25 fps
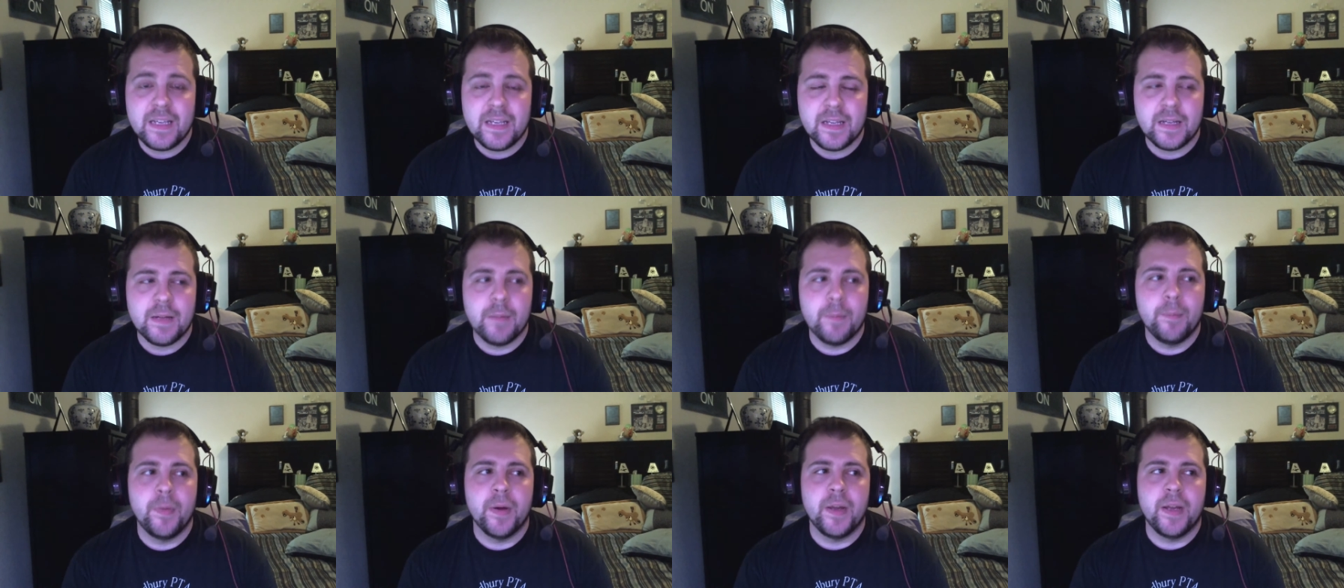
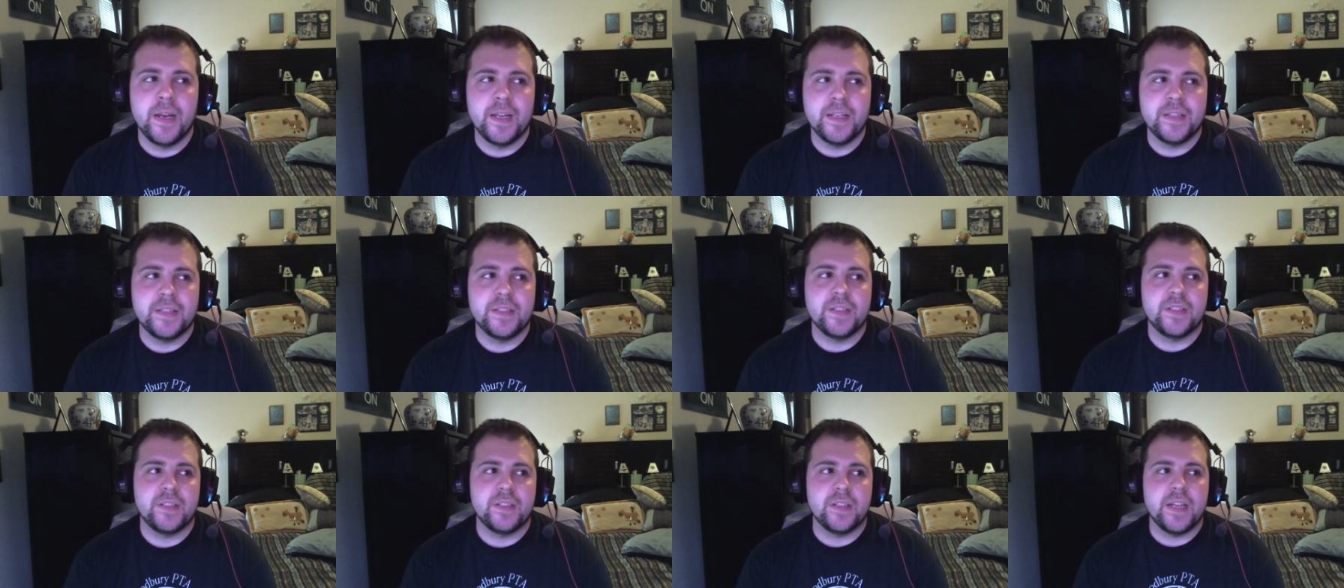but
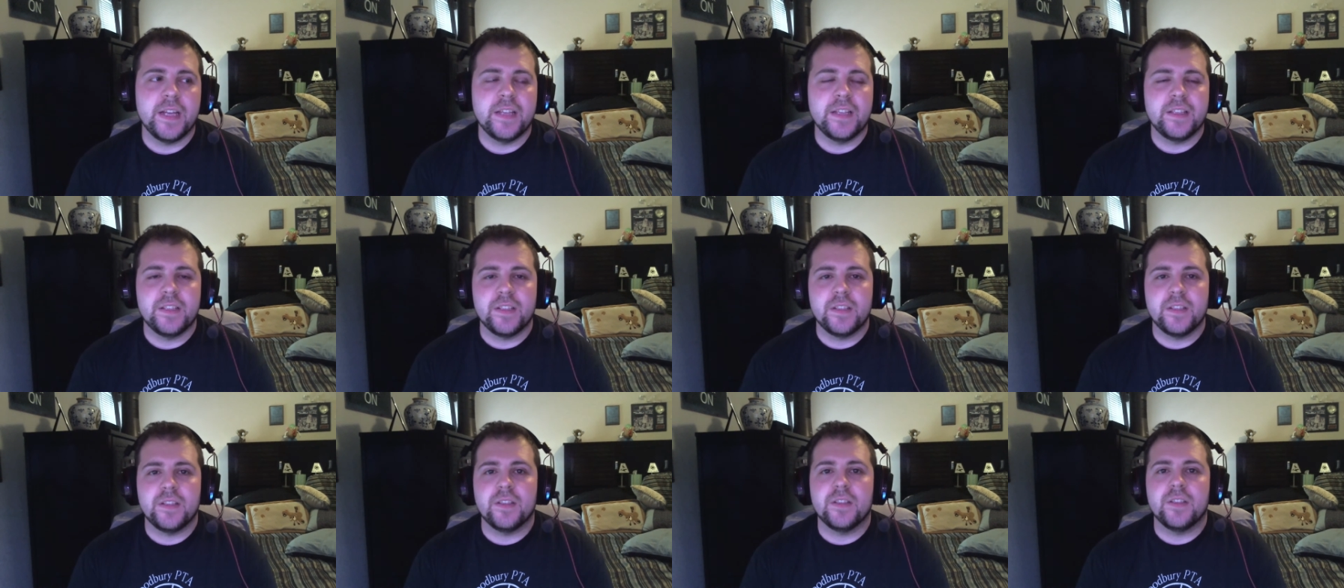it's
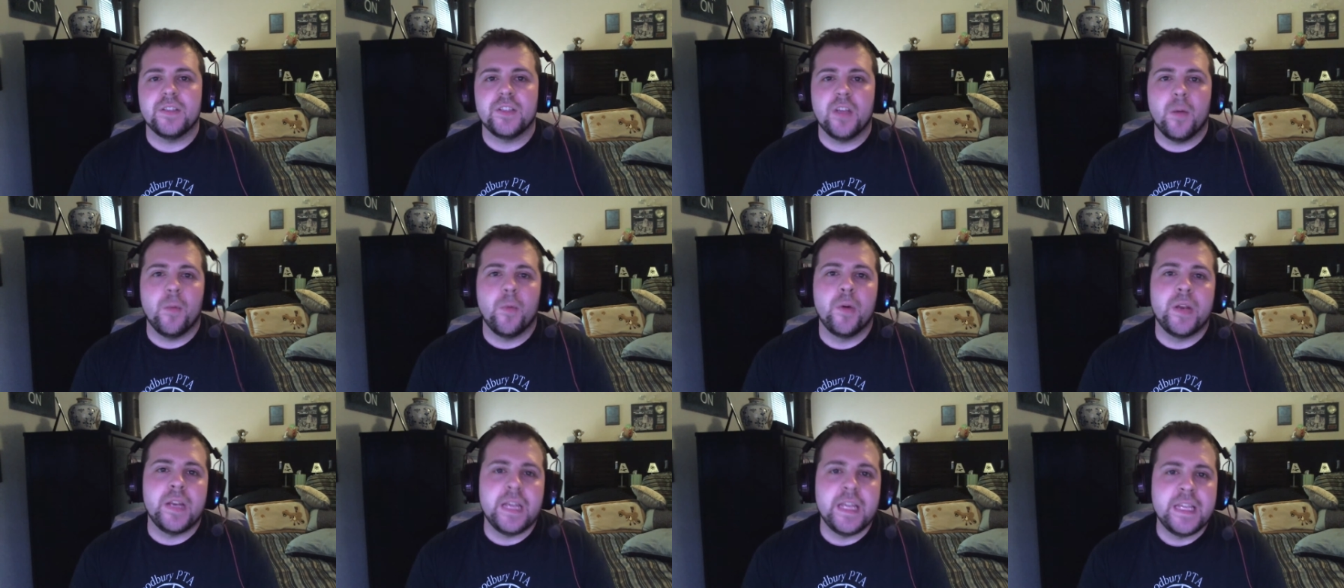it's
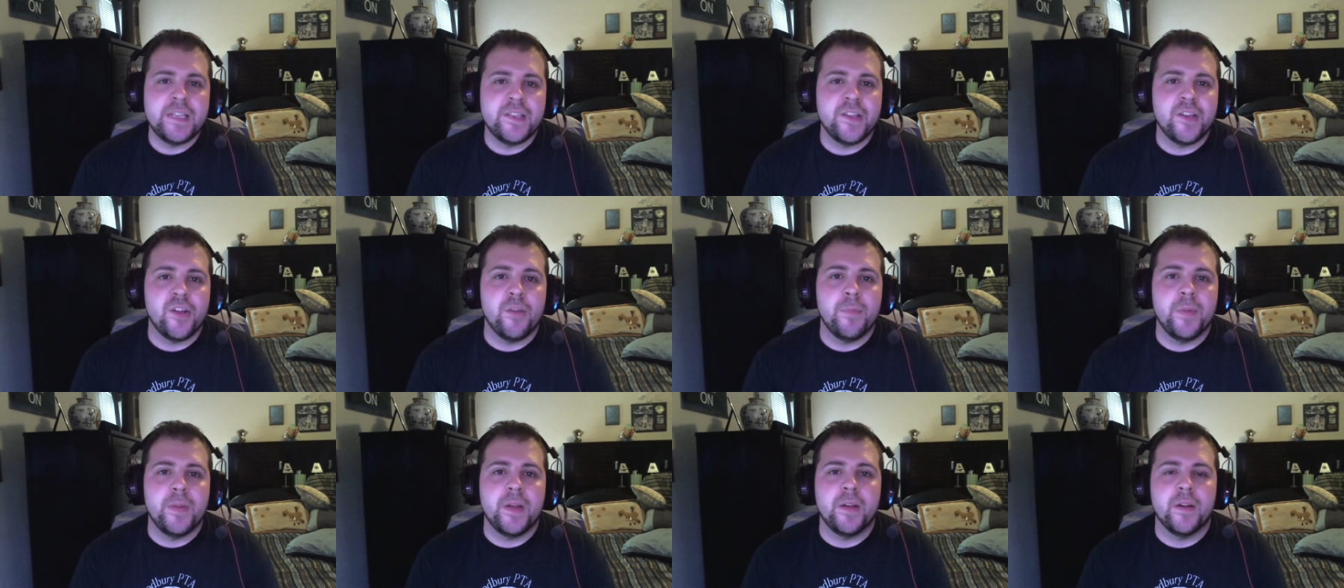somewhat easier
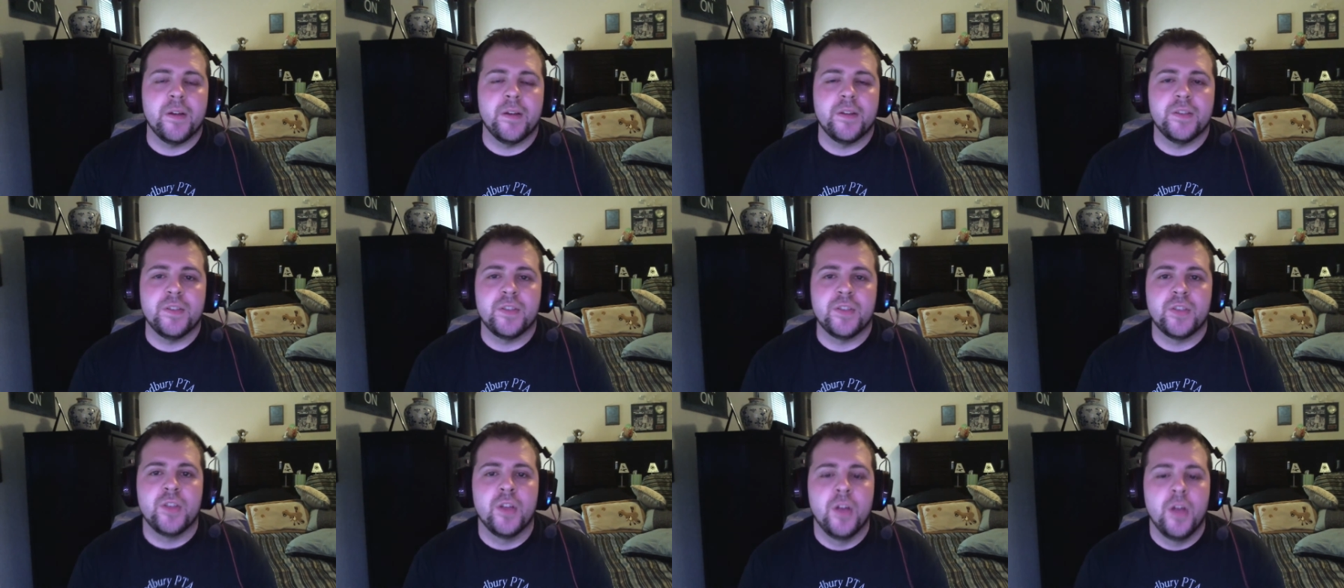
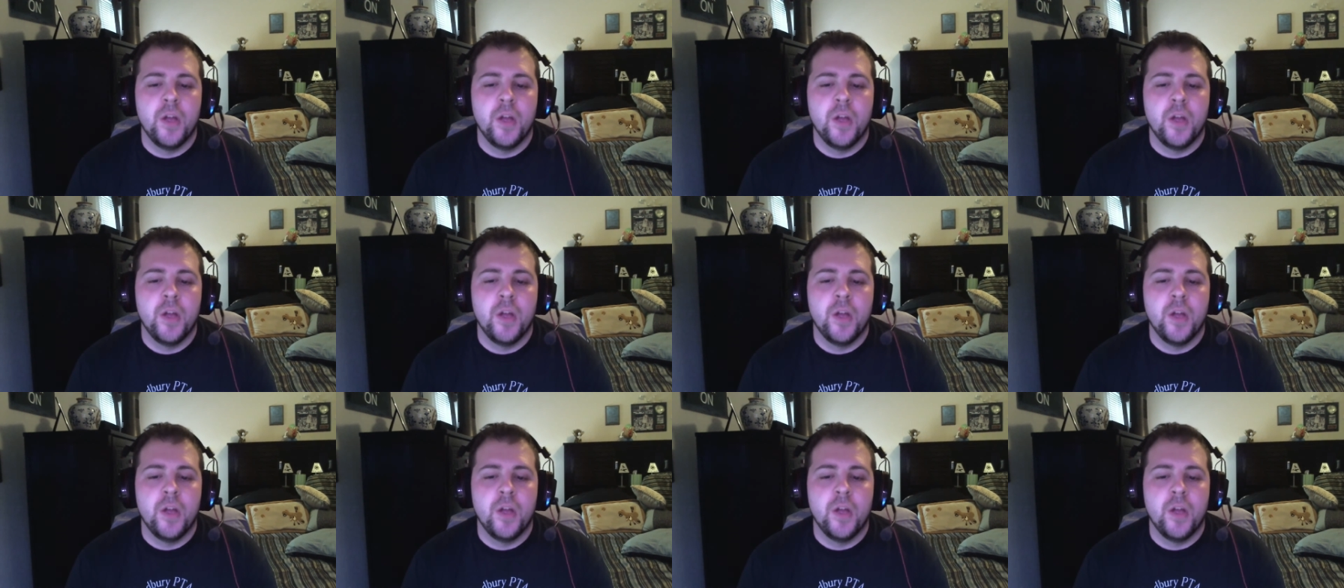because